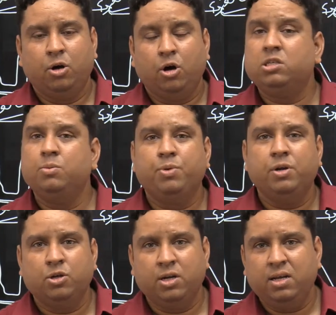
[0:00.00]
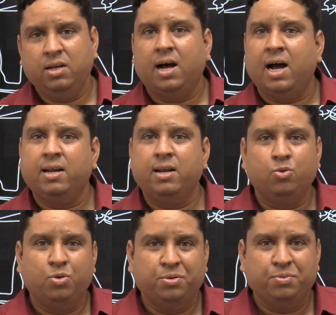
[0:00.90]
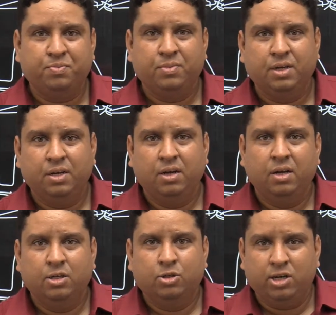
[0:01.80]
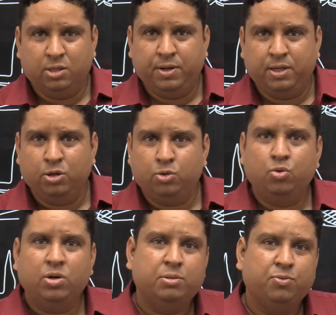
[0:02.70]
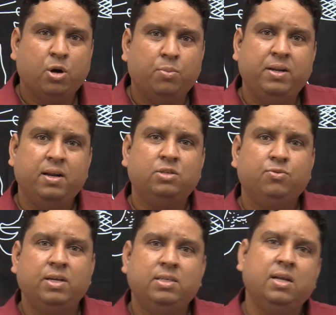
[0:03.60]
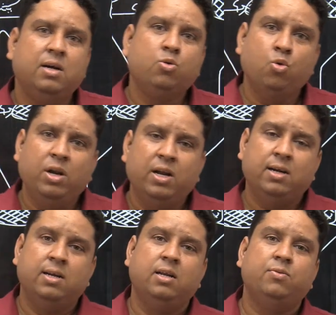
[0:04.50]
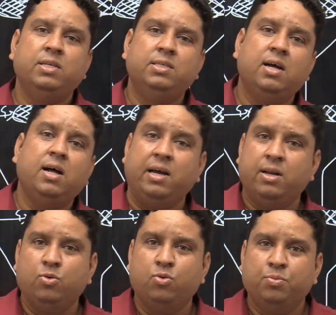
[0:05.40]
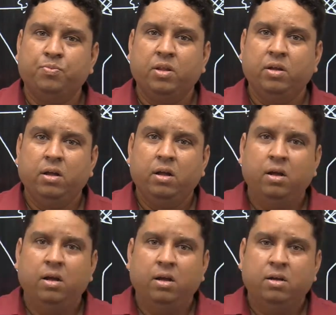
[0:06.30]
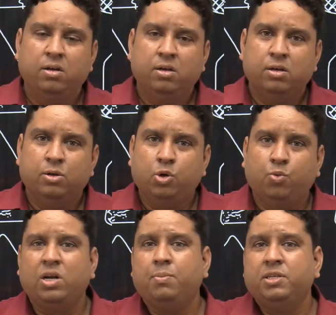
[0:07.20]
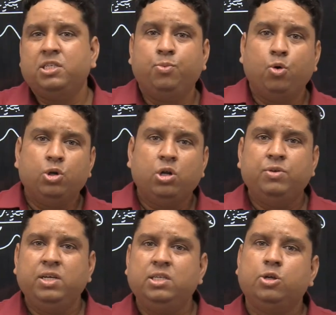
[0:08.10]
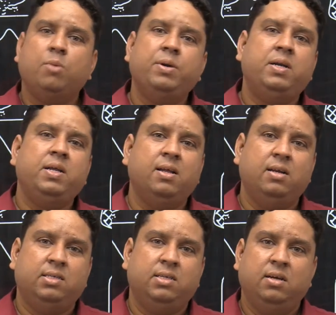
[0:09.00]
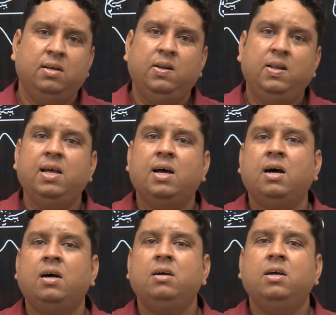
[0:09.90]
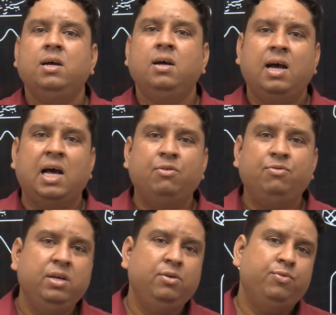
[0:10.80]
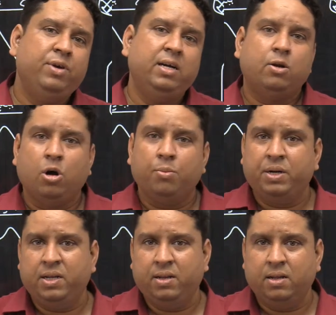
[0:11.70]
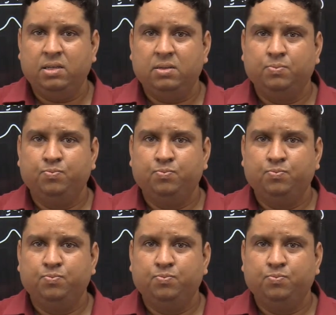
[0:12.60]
Or iron ore. So it is based on two types of raw materials. One is the coal and another one is the iron ore. So what happens? Both of these raw materials, they are heavy weight raw materials,